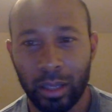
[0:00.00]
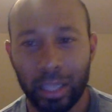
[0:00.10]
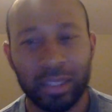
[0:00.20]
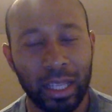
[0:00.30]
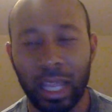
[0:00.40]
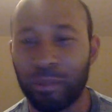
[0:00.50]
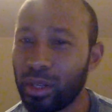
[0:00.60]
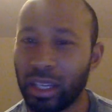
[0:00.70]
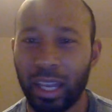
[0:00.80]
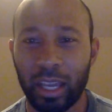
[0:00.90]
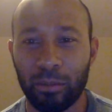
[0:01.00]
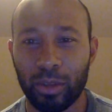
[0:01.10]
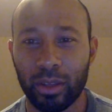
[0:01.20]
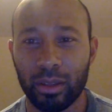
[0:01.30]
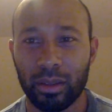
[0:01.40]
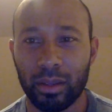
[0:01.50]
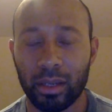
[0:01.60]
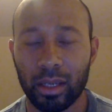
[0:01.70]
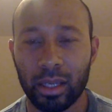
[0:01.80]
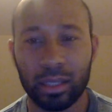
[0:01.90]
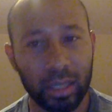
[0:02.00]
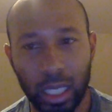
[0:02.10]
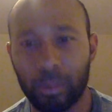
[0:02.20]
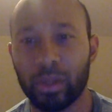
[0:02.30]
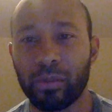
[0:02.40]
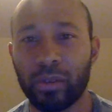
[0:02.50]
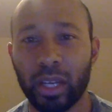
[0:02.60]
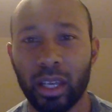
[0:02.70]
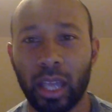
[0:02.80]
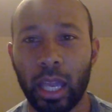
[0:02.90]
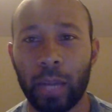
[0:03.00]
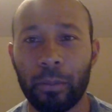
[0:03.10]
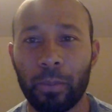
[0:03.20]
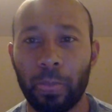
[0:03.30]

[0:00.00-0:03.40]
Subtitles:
That's the name of the game, man. That's the name of the fucking game.